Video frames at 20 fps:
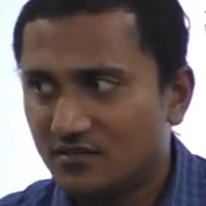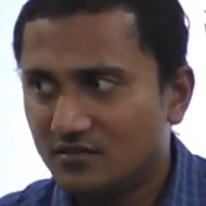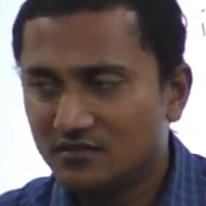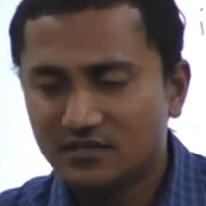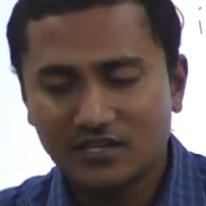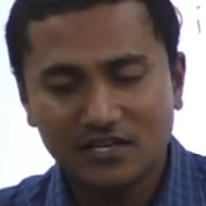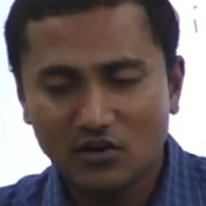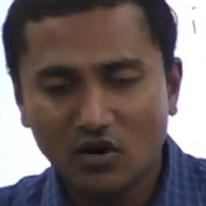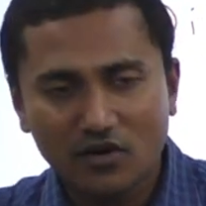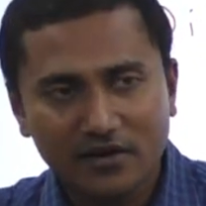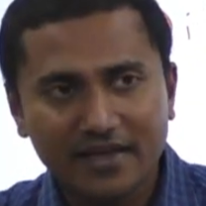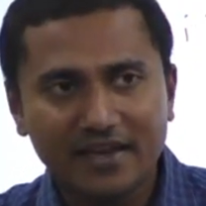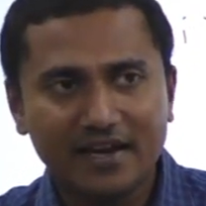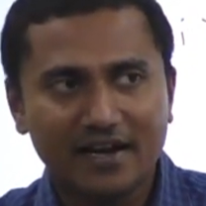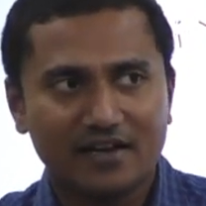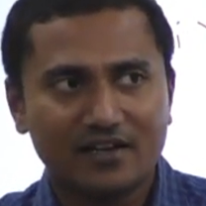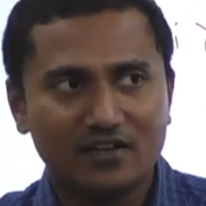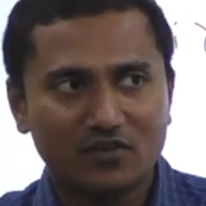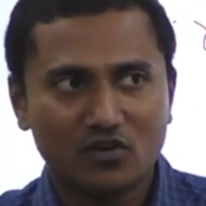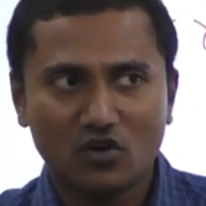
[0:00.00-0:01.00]
They are not
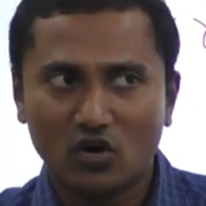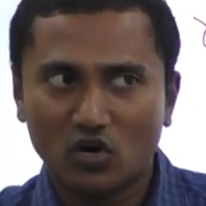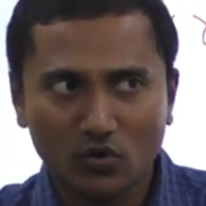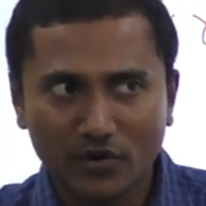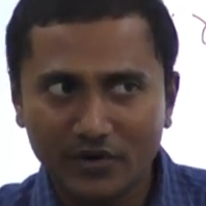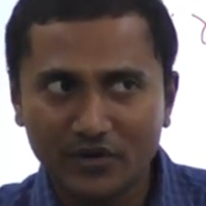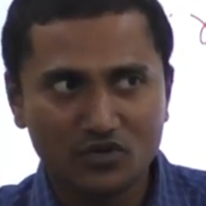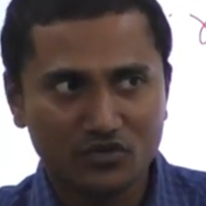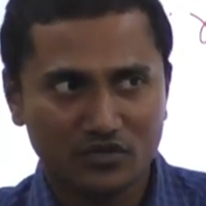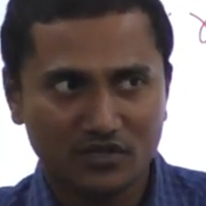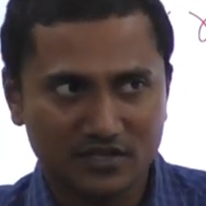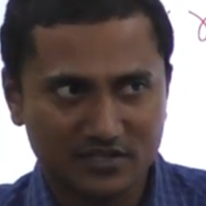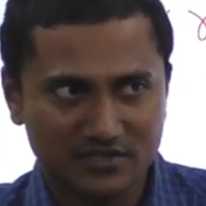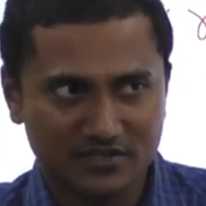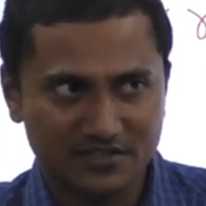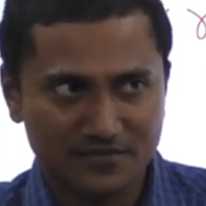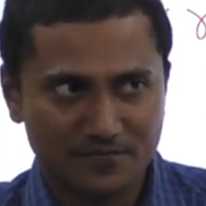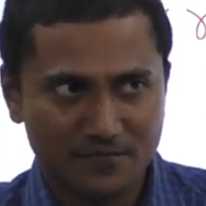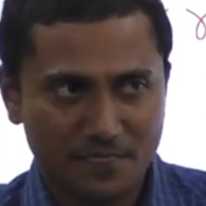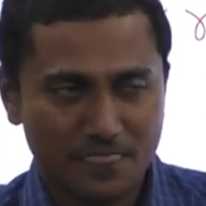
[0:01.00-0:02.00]
direct. You are not going into the earth.